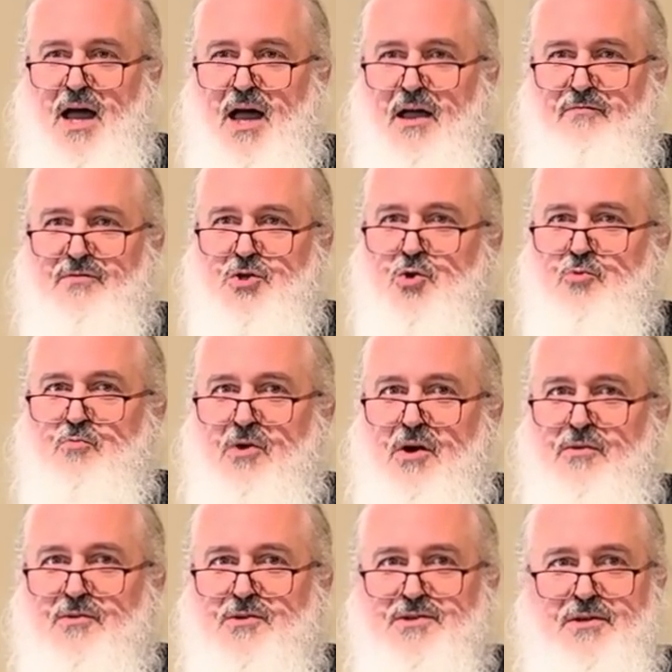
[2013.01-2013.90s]
I have two
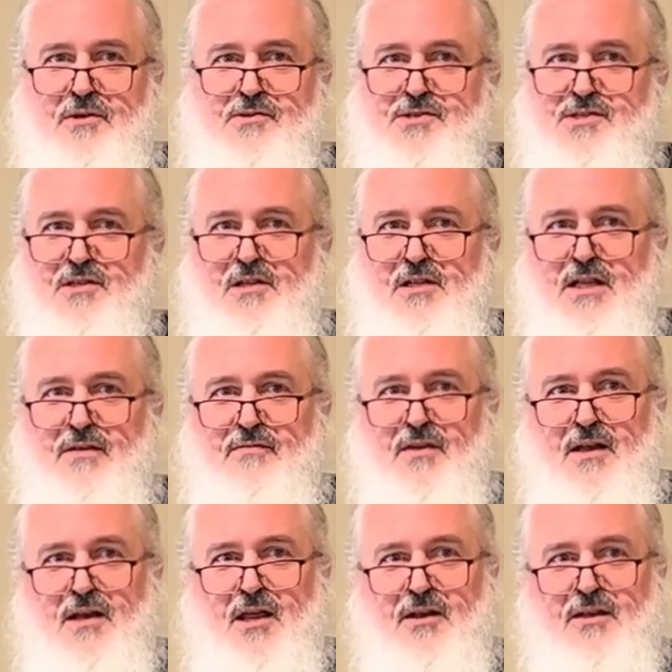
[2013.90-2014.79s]
brothers that are still
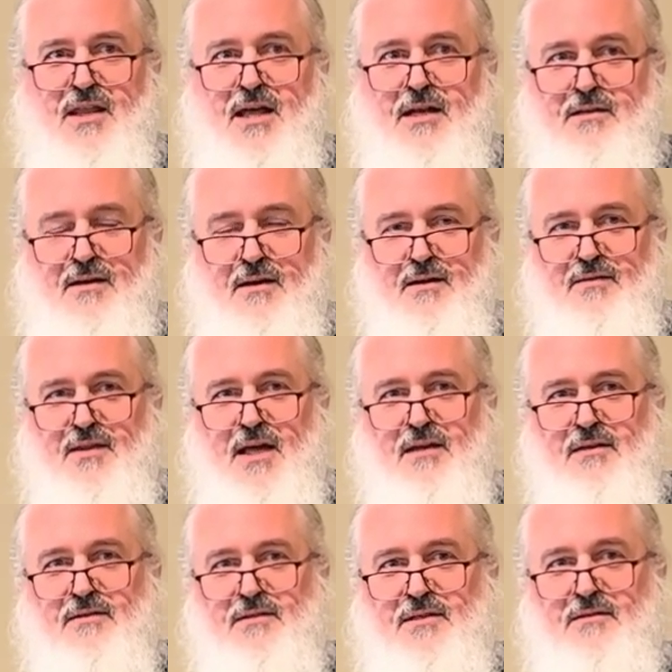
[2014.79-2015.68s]
living, and they
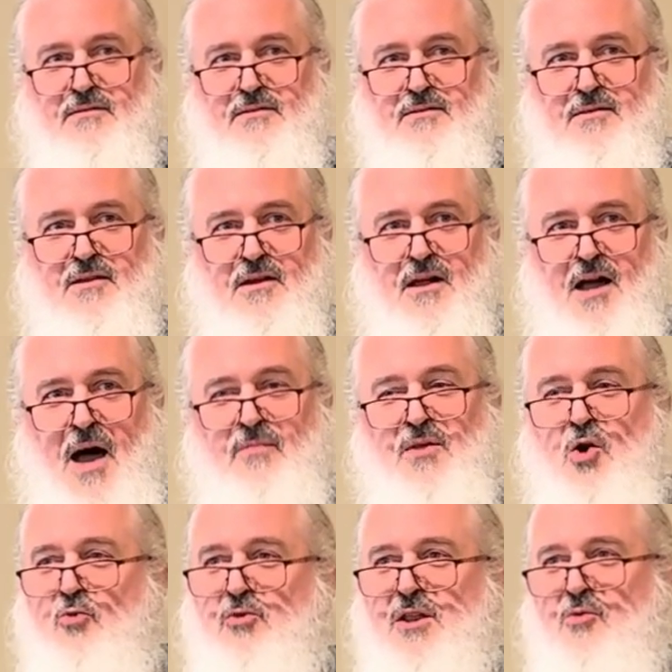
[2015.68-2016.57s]
they I'm
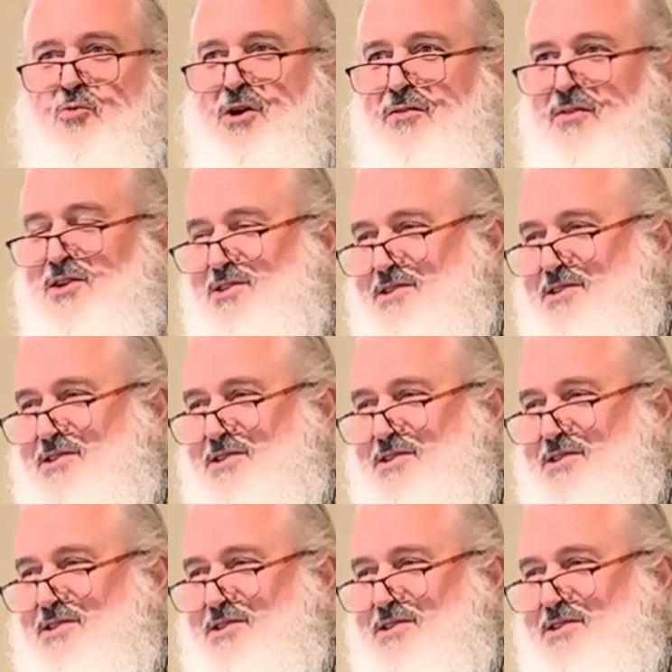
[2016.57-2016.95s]
the only one